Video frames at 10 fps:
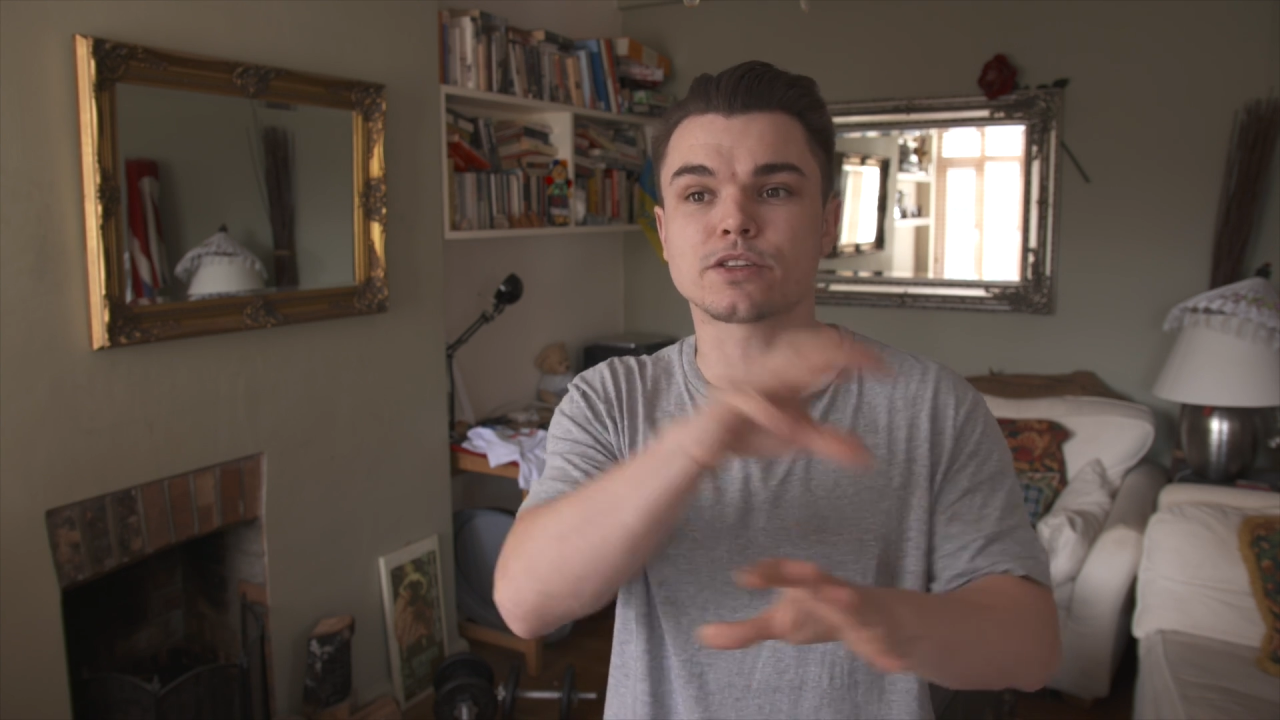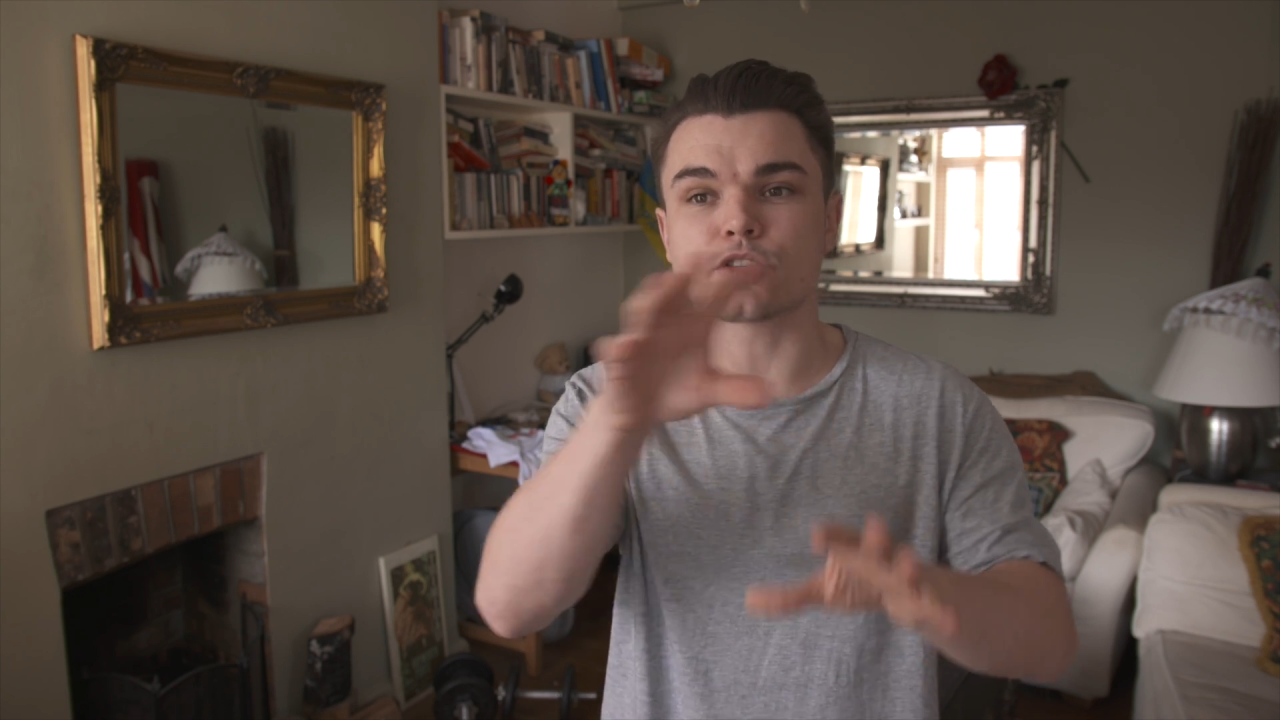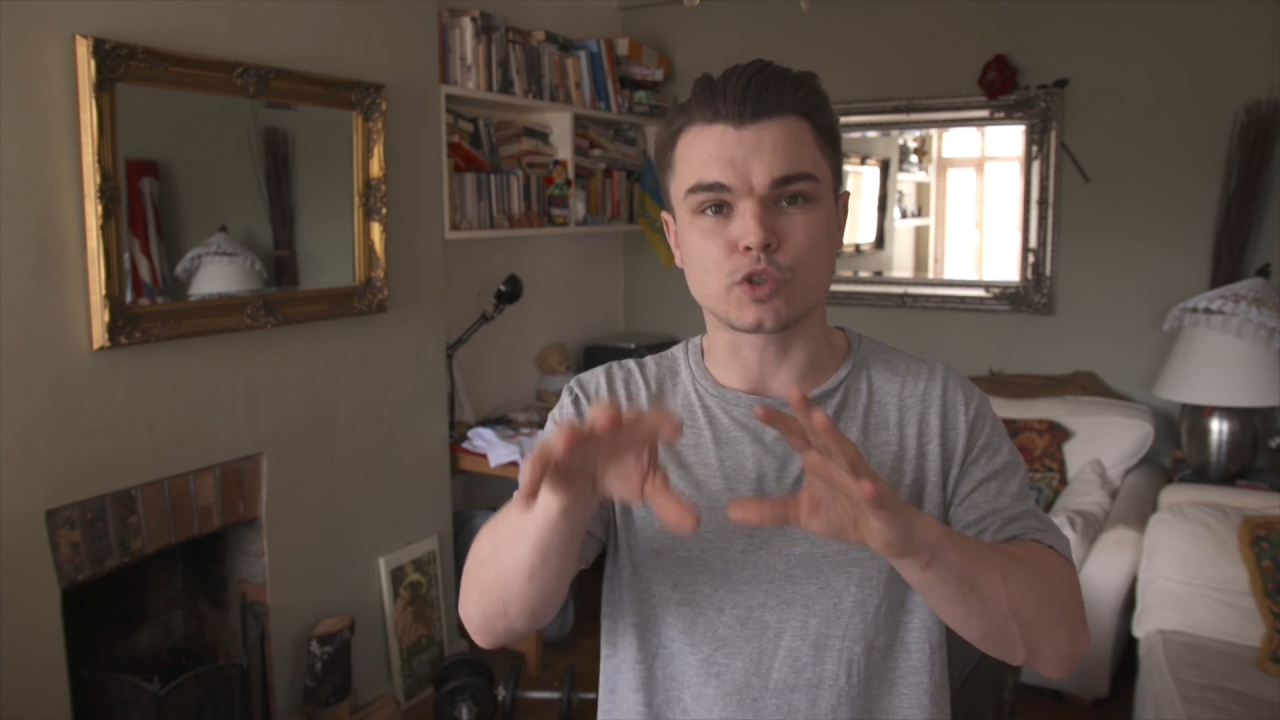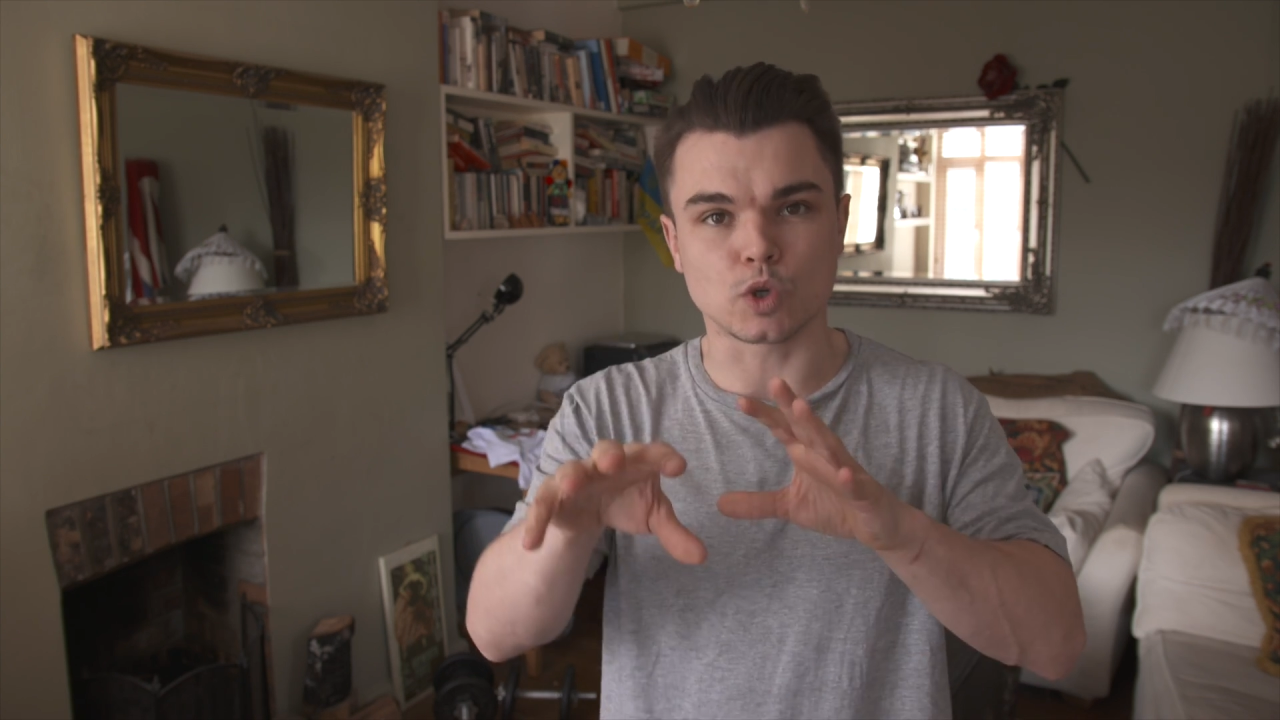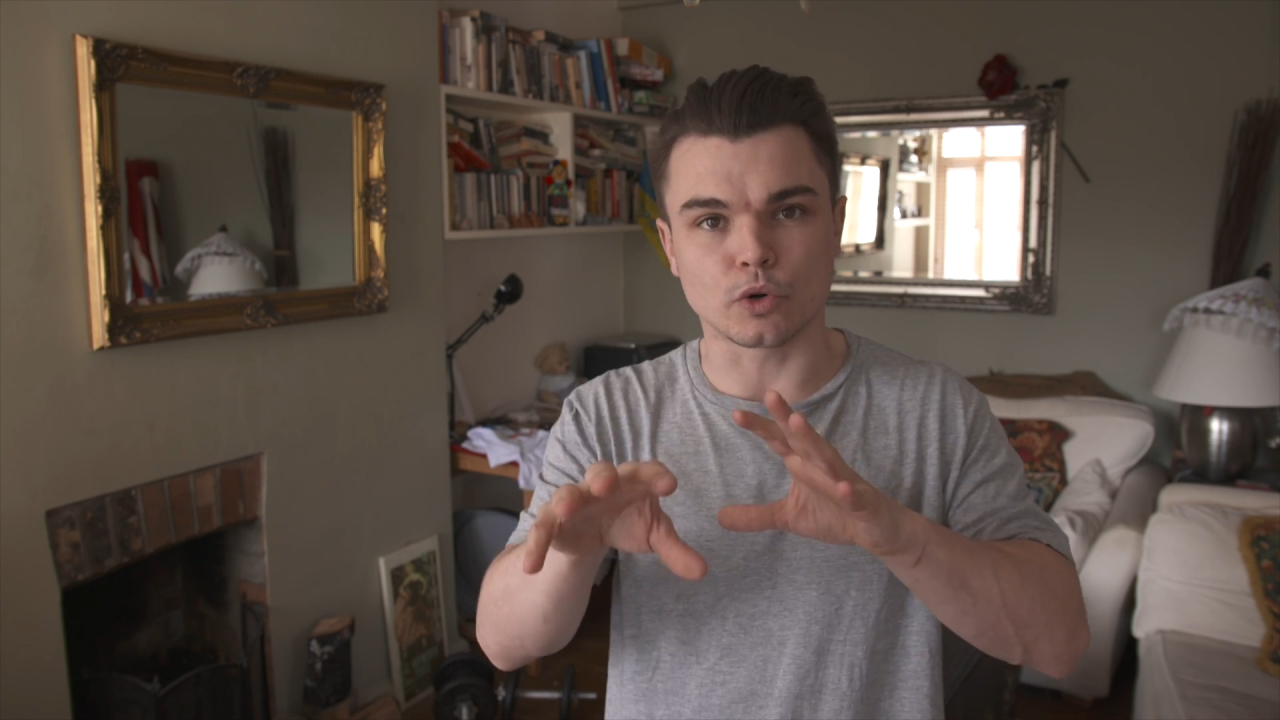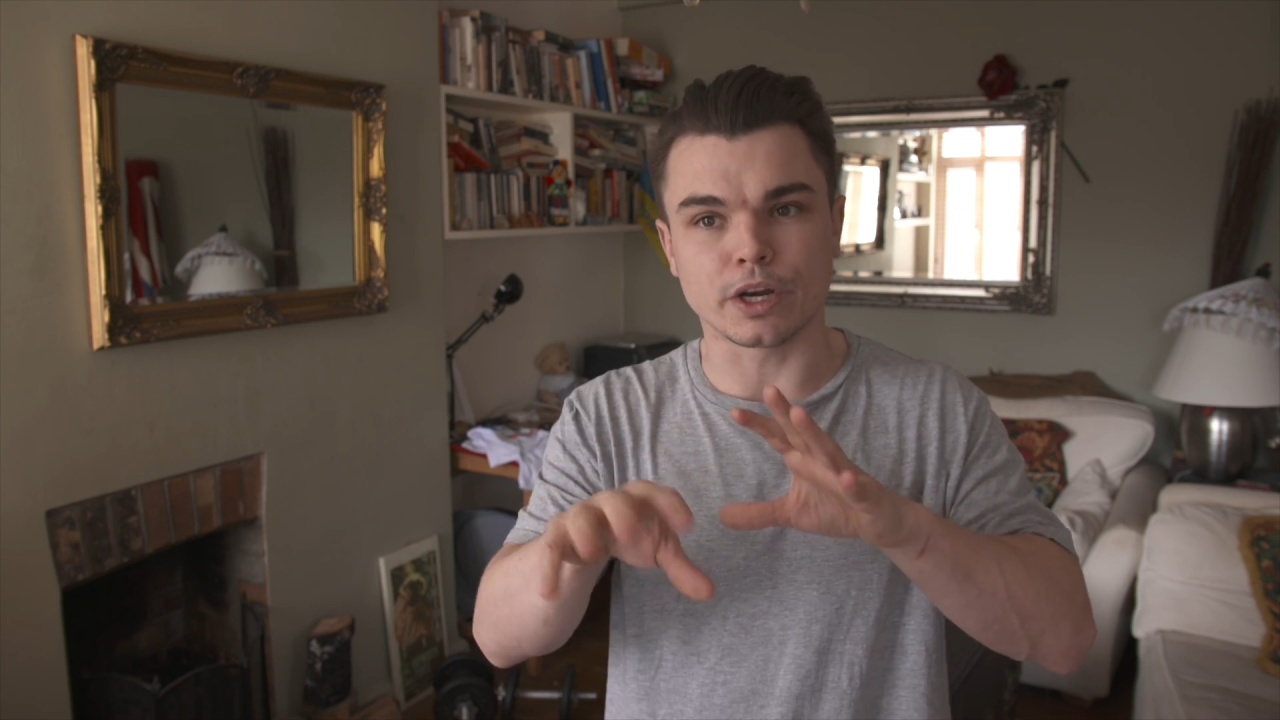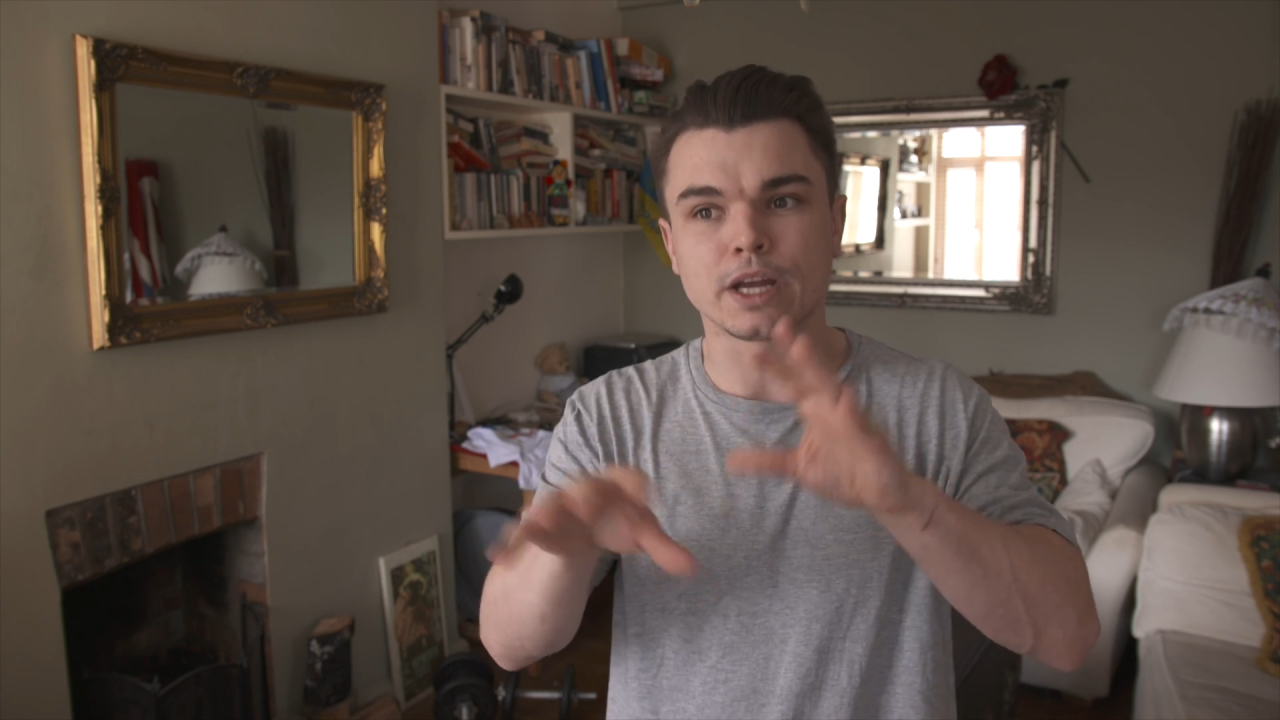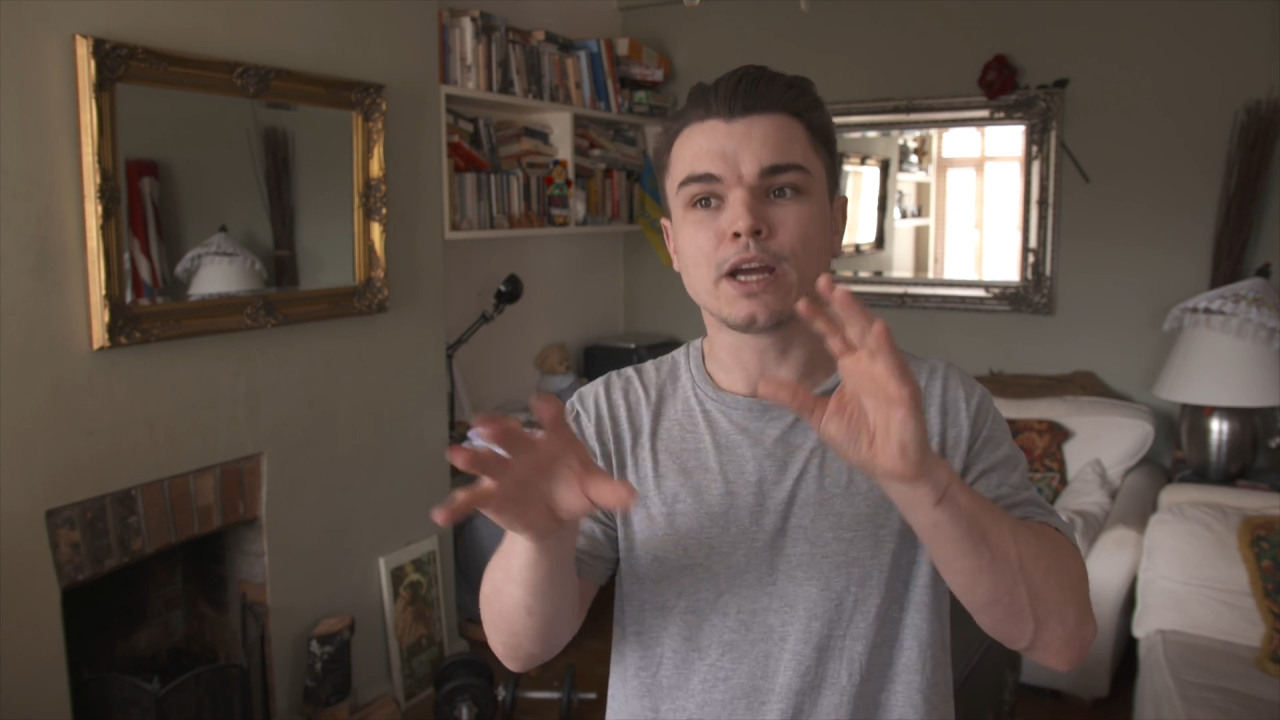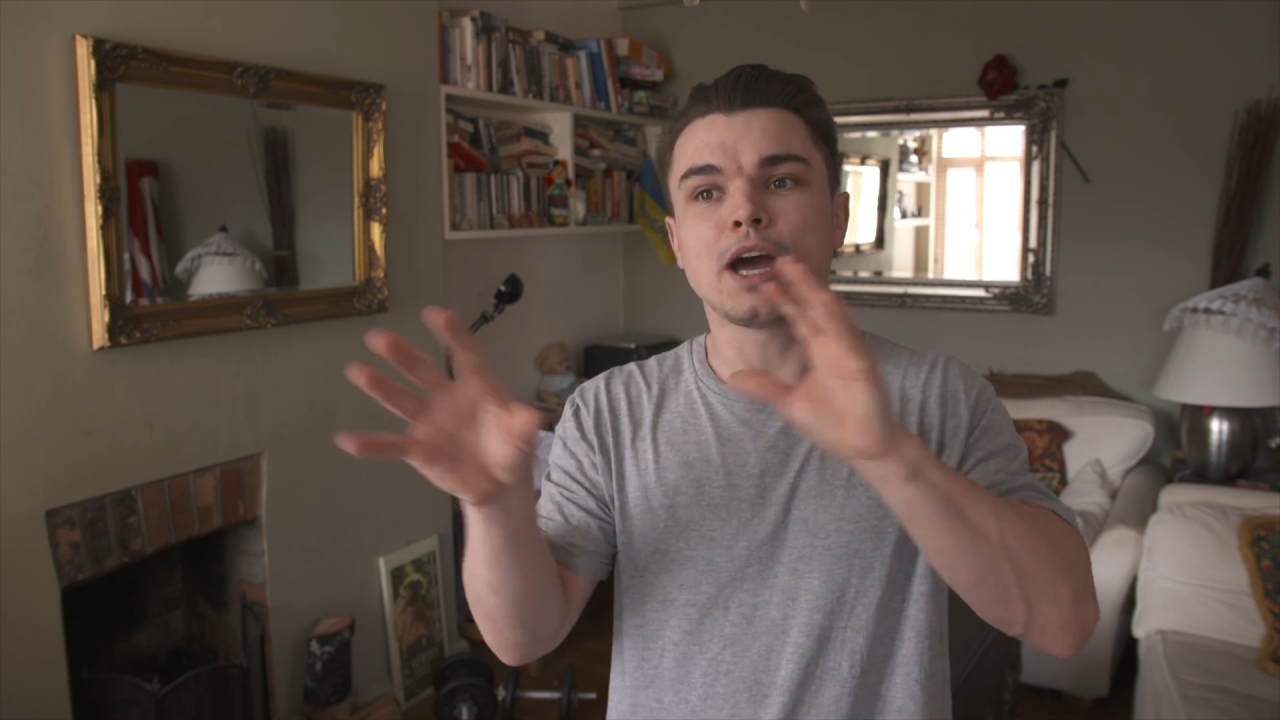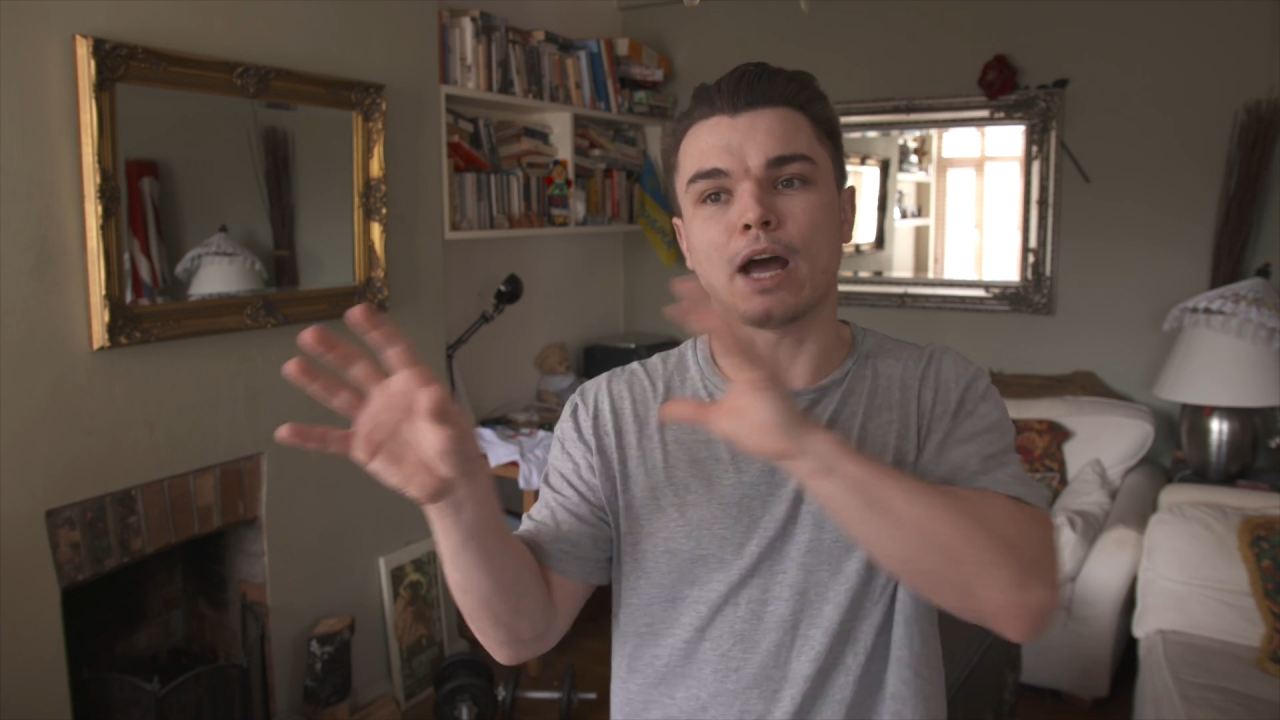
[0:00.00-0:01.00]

to the story